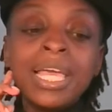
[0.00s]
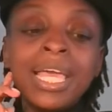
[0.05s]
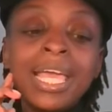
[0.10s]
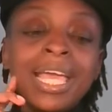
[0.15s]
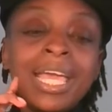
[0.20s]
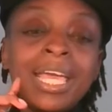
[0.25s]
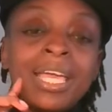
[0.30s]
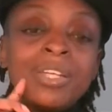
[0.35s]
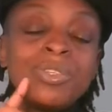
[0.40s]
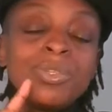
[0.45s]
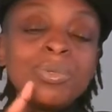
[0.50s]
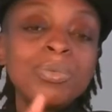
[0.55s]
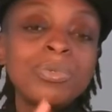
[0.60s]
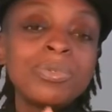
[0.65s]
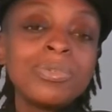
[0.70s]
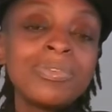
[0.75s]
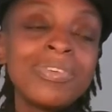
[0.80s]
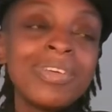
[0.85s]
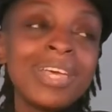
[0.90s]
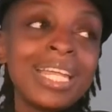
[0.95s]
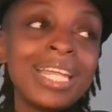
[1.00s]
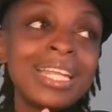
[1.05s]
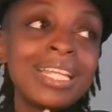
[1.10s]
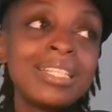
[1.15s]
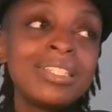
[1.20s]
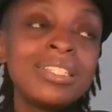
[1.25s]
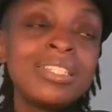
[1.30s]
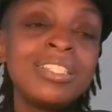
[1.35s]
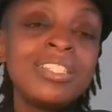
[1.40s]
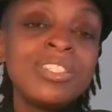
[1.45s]
And you would have had
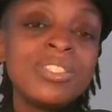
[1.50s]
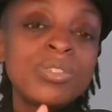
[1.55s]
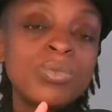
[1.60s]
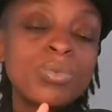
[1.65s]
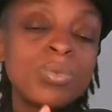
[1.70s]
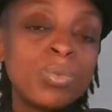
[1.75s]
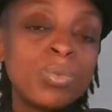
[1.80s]
at least